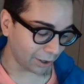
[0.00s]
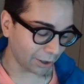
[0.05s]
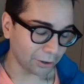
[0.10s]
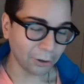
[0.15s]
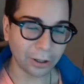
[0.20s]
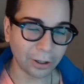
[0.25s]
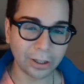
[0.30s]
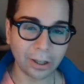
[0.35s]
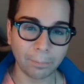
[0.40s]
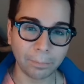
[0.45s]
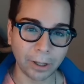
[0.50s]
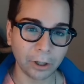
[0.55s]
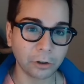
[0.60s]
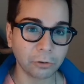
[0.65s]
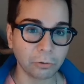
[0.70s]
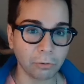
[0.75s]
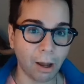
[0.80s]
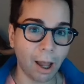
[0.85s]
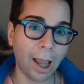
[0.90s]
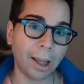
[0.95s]
there's something
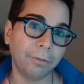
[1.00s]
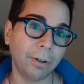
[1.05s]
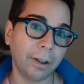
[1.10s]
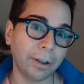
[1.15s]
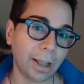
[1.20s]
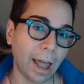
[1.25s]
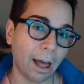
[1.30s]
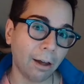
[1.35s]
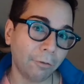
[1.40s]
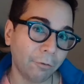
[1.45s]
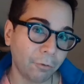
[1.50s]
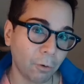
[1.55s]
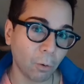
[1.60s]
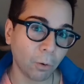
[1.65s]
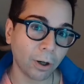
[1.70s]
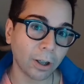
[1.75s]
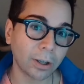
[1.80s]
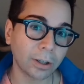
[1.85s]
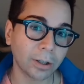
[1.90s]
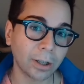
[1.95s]
driving that
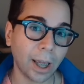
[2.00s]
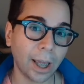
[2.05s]
force,